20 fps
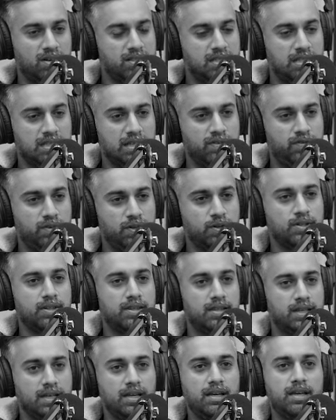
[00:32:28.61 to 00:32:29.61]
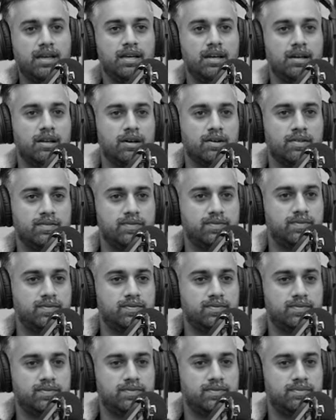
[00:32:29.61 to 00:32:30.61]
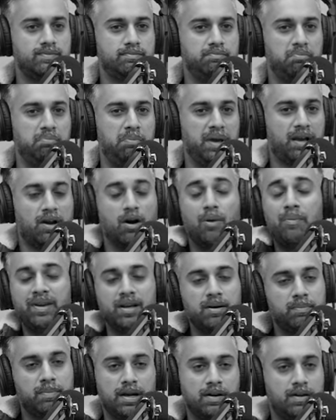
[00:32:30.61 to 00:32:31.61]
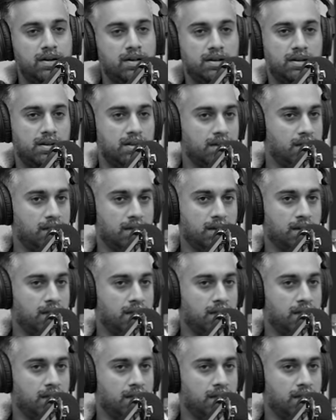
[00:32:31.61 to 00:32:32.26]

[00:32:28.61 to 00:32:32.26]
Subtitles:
Honestly, if you're thinking of becoming a parent,